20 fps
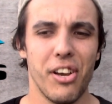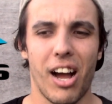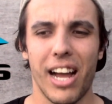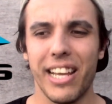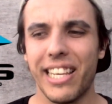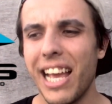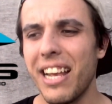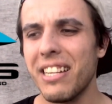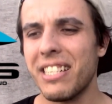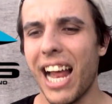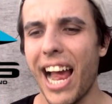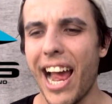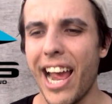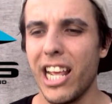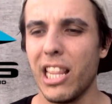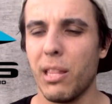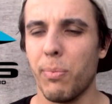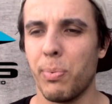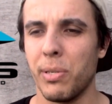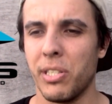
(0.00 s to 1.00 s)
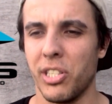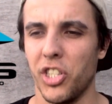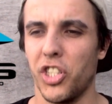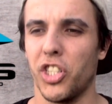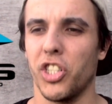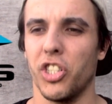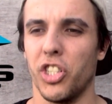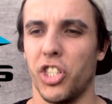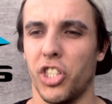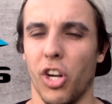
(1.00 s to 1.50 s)
I guess 8th
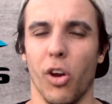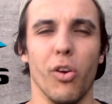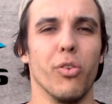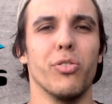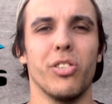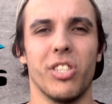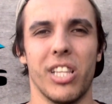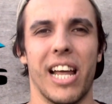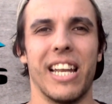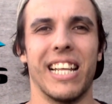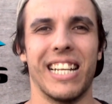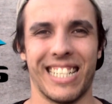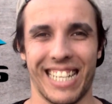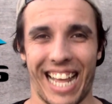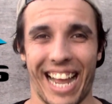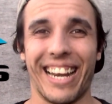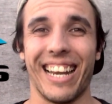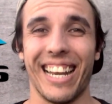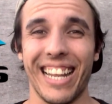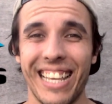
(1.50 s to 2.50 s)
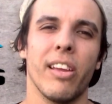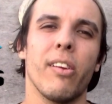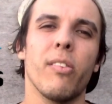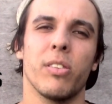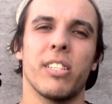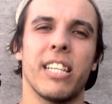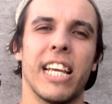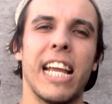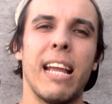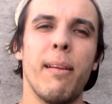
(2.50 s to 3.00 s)
position shows that exactly. They're
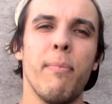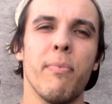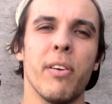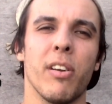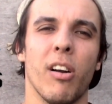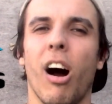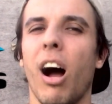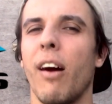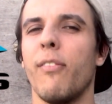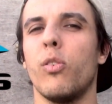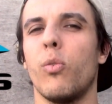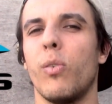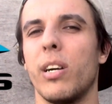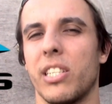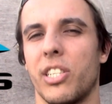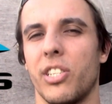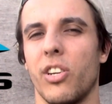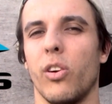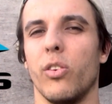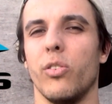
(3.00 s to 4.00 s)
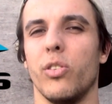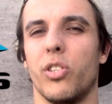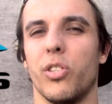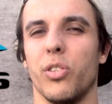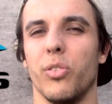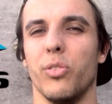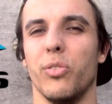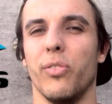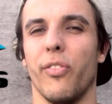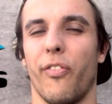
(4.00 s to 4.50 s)
a team that I've always known
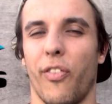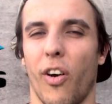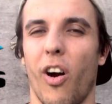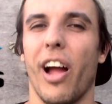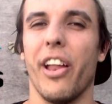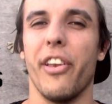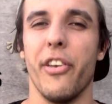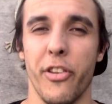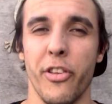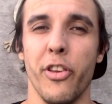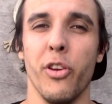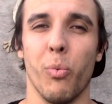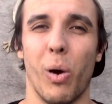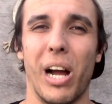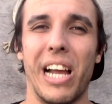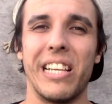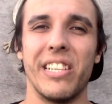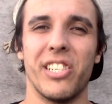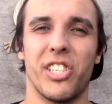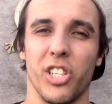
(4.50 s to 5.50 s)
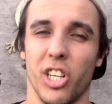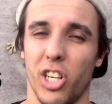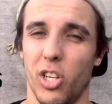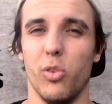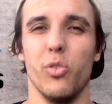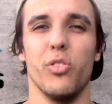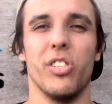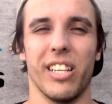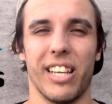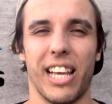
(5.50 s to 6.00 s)
to find new ways to
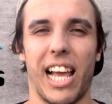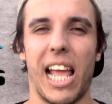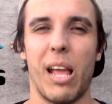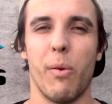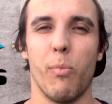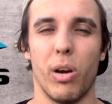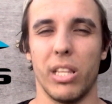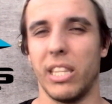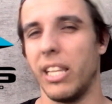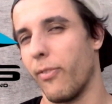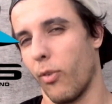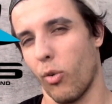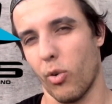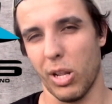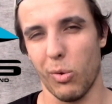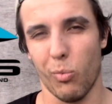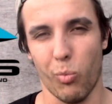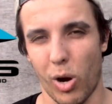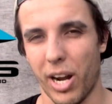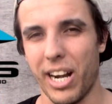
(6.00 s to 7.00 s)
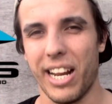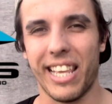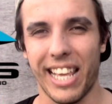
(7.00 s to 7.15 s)
lose a game when they've already won a